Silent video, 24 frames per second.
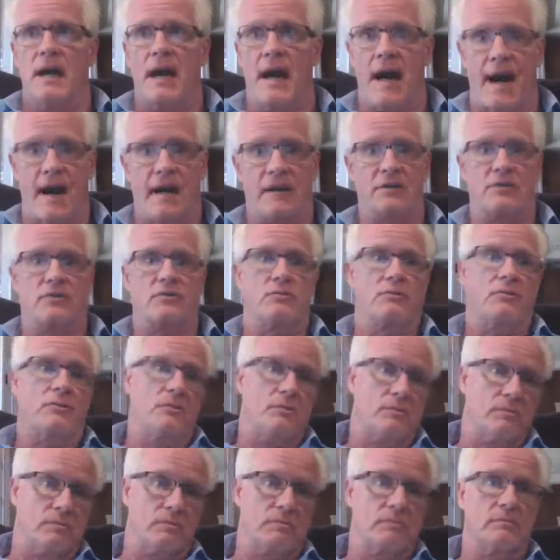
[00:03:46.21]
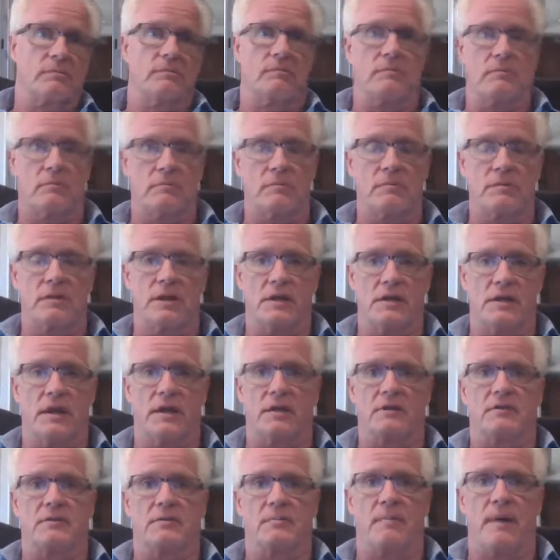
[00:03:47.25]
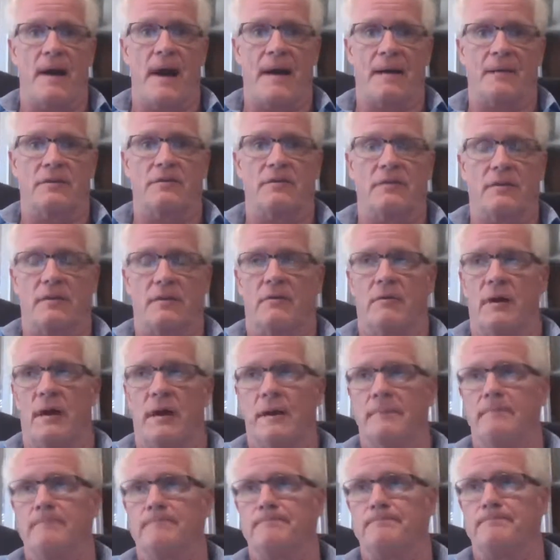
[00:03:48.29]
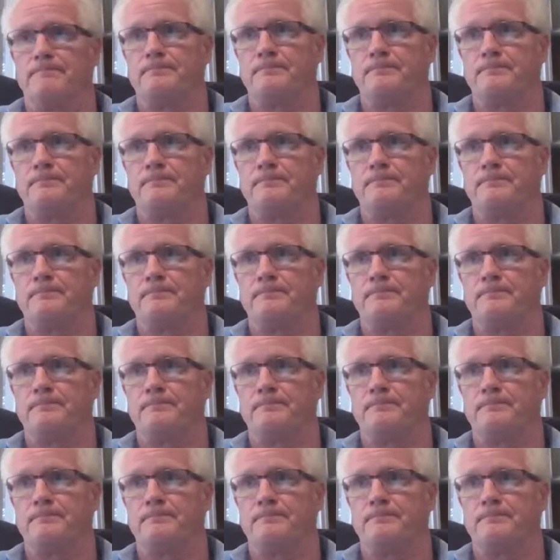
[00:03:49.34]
actual deduction back to the client,